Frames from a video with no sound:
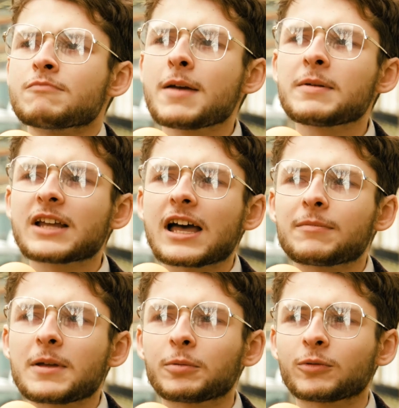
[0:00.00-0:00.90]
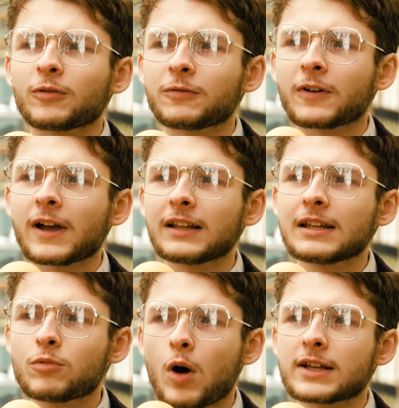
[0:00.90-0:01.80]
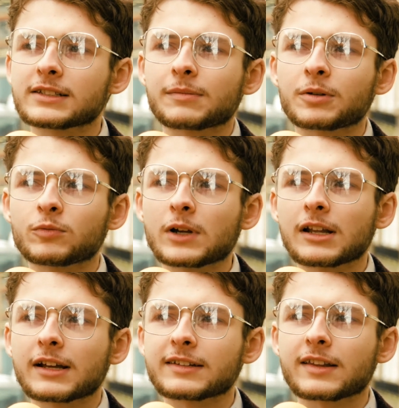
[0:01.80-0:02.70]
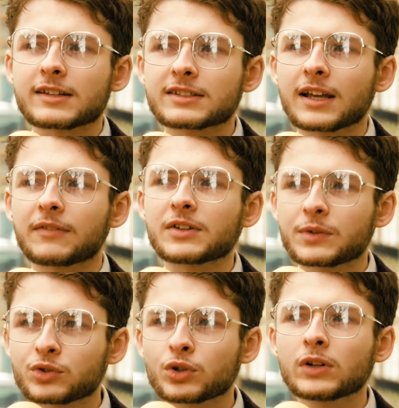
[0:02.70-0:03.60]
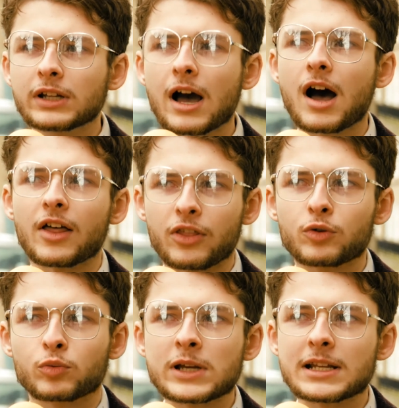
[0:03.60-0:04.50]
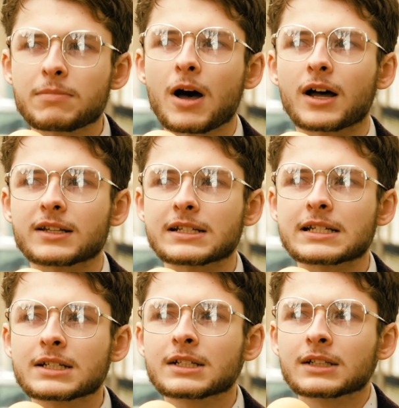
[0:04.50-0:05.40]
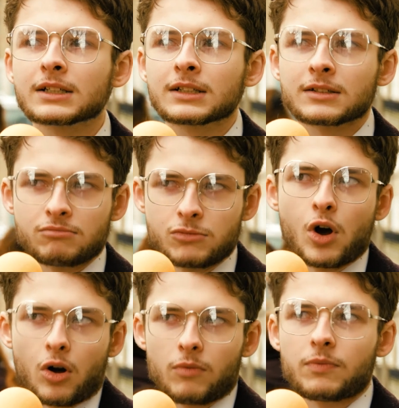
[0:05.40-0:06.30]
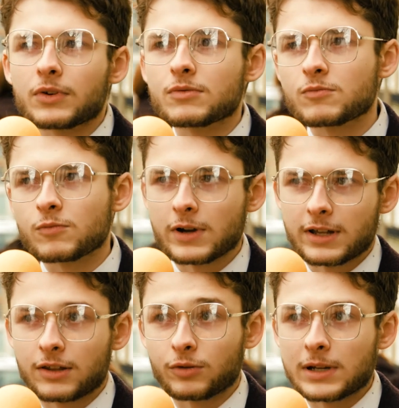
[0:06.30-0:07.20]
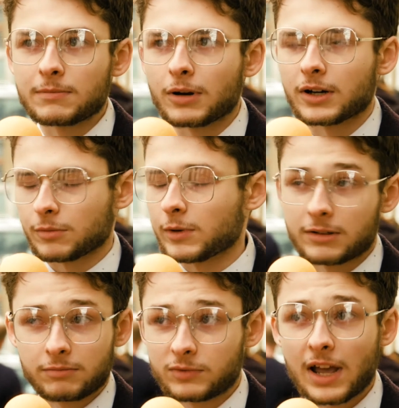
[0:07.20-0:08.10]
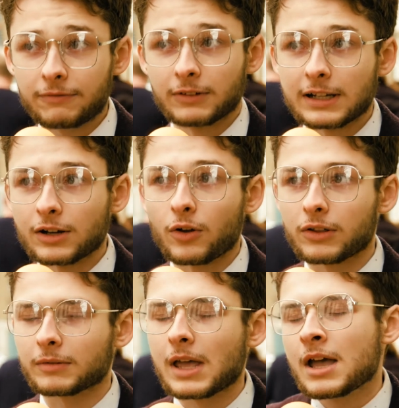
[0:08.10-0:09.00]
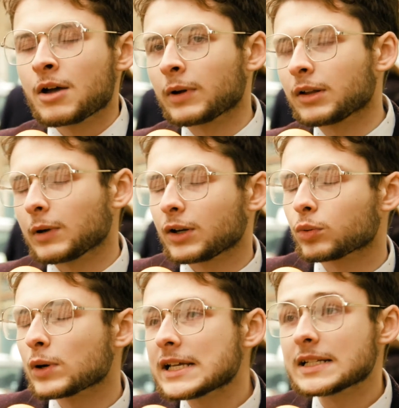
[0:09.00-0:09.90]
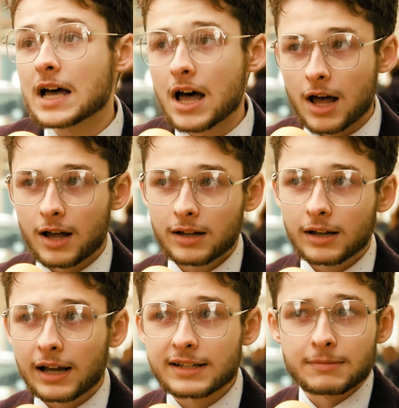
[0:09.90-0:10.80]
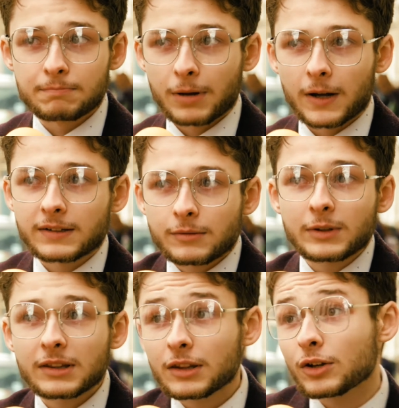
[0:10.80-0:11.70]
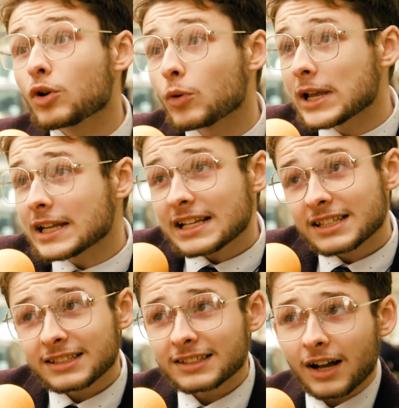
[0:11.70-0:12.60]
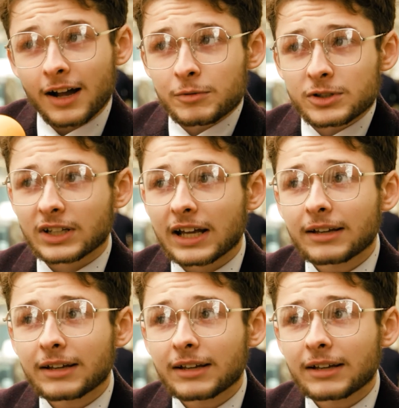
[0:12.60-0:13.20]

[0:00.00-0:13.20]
Maybe now people will finally wise up and realise that the Conservatives truly are the Green Party. Not that we're the Green Party. We're definitely not the... We're greener as a part... We're greenest, I would say.